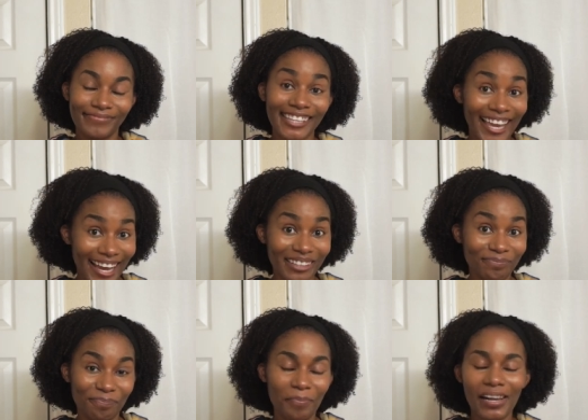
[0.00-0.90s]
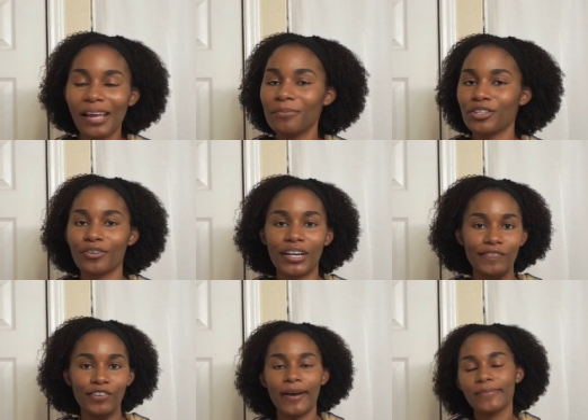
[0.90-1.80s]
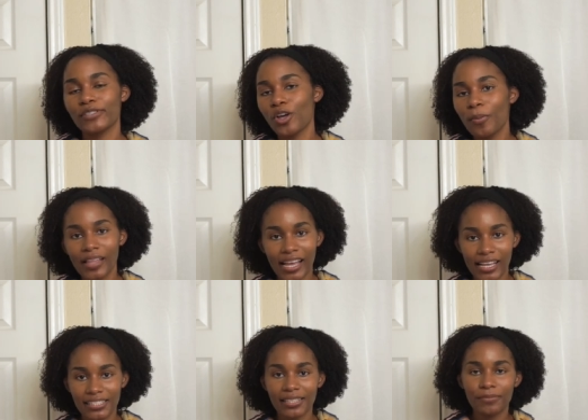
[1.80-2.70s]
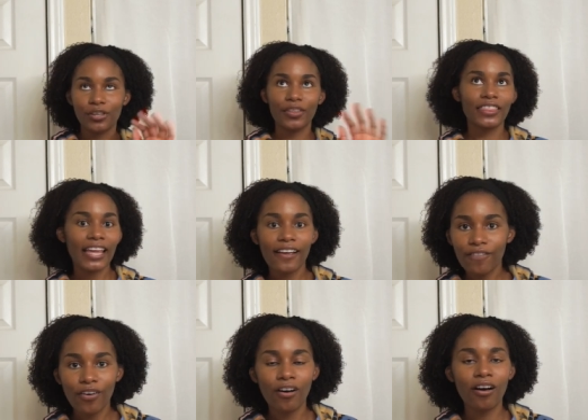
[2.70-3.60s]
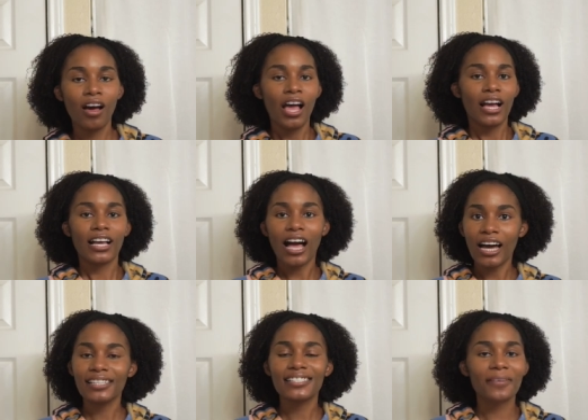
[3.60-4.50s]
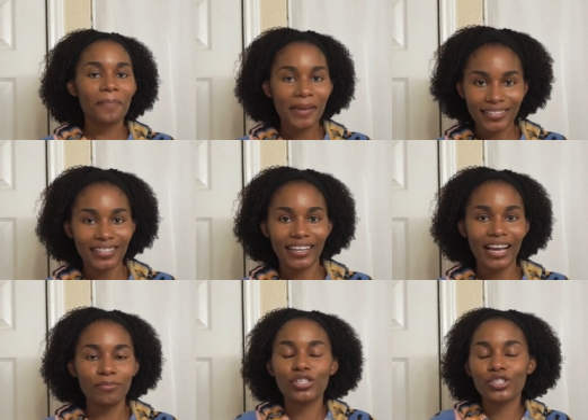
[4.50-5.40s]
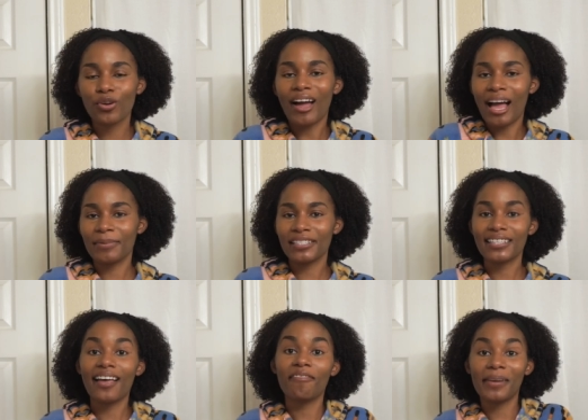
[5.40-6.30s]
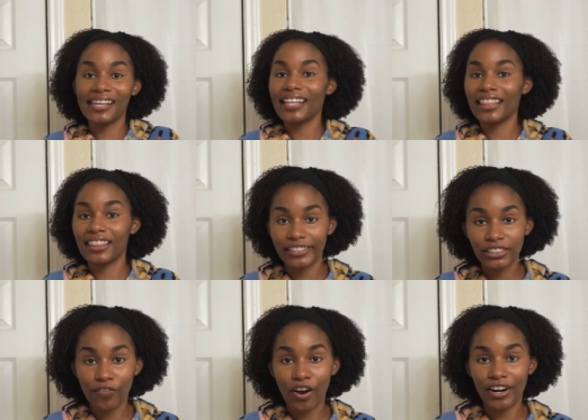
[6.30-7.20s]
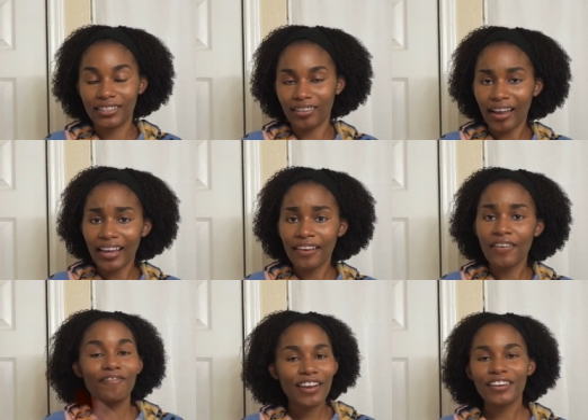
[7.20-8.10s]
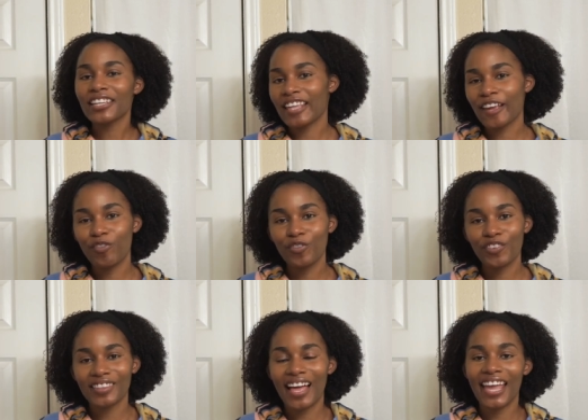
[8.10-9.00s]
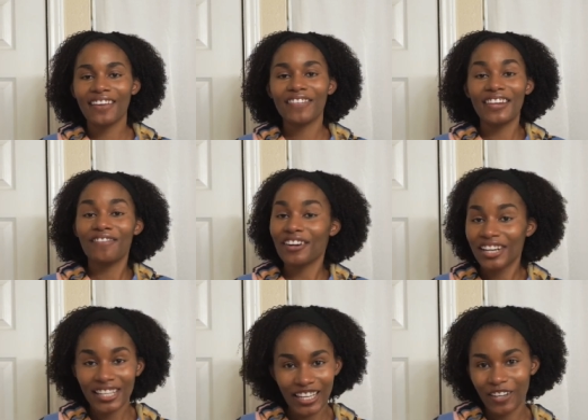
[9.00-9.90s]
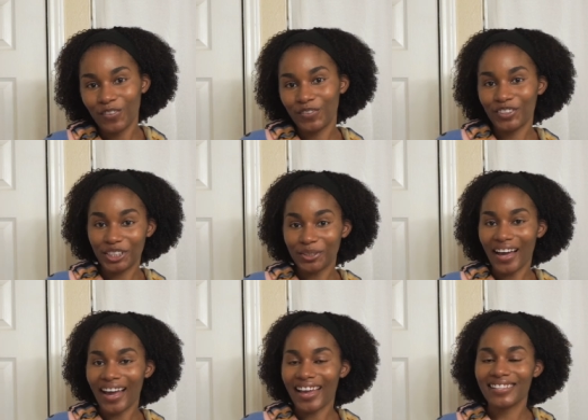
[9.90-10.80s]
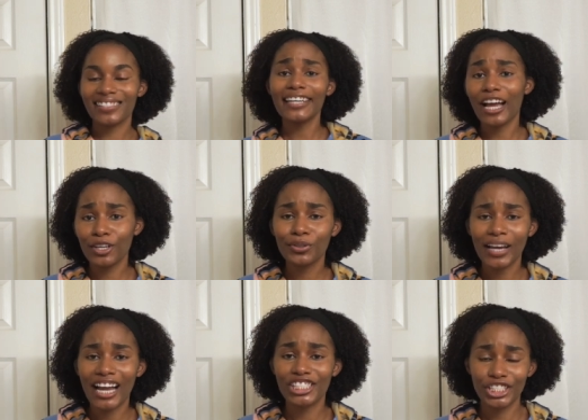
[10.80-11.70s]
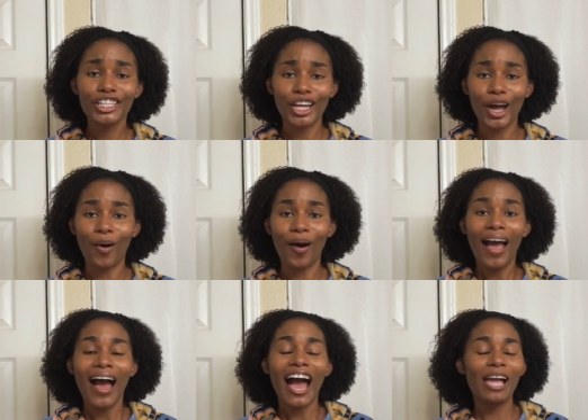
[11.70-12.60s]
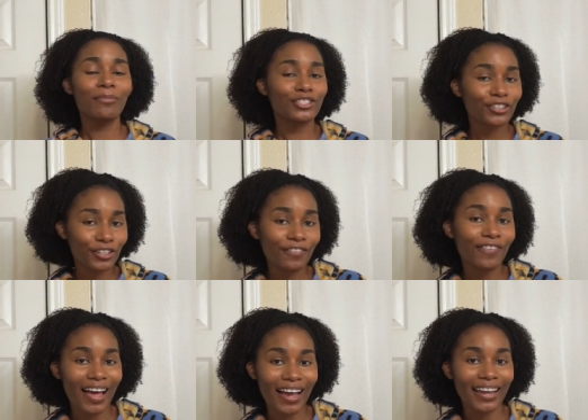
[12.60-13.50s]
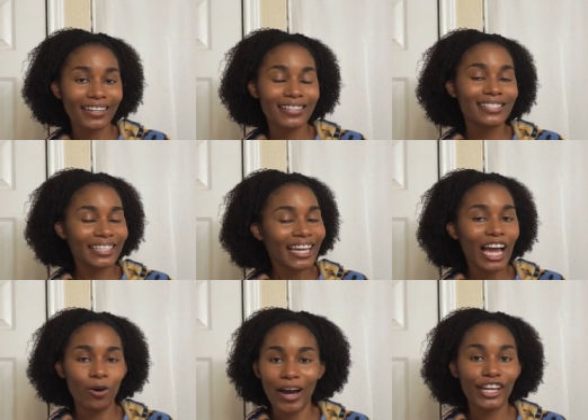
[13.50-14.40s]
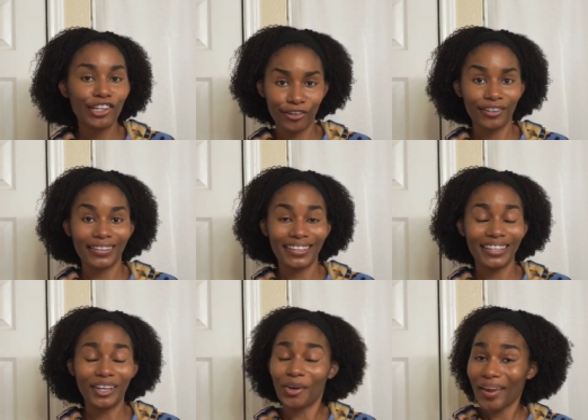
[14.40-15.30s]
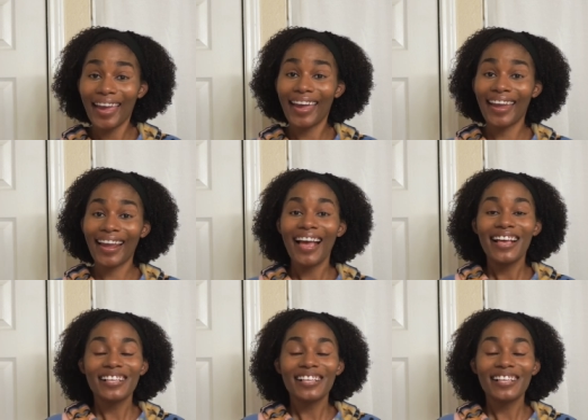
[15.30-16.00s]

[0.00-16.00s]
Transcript: Yeah. But I'm so grateful. I'm so blessed. I'm so thankful. God is amazing. I'm just so happy to have made it this far in life. Very thankful for life and very thankful for you guys. now you guys should know I'm a certified DIY girly, okay?